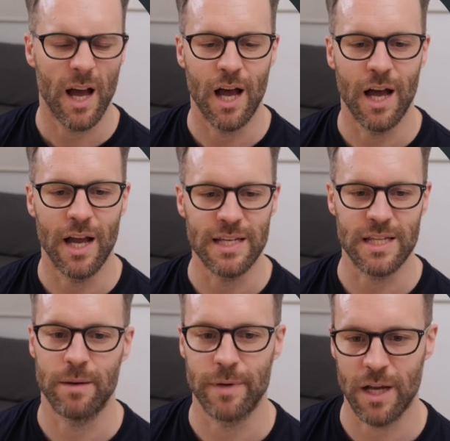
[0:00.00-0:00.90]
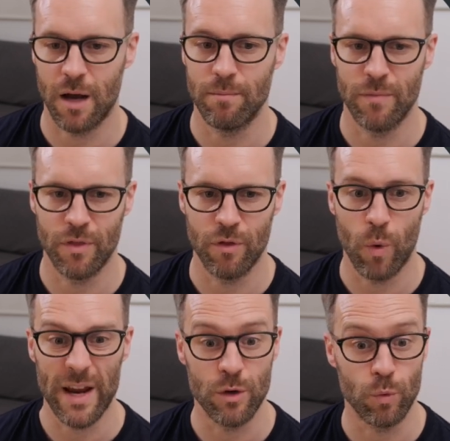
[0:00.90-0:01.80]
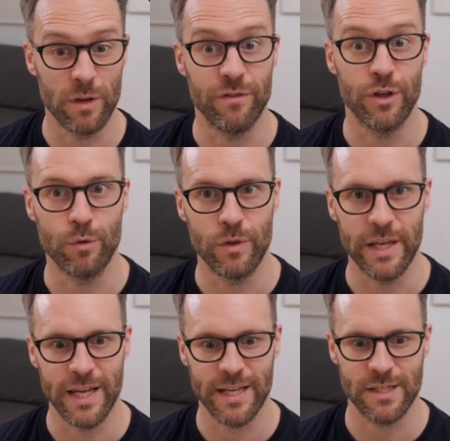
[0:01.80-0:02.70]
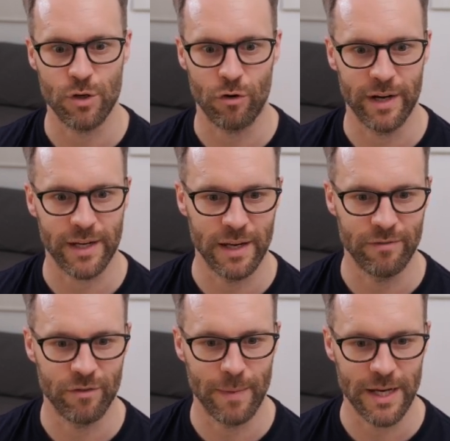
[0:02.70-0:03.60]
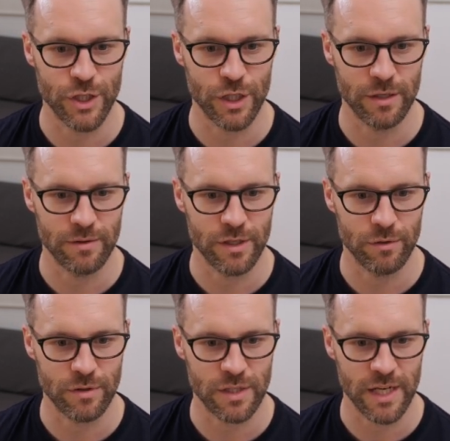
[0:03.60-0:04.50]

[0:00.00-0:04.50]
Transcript: uh, is going to become the way that we view the historic information. So you'll see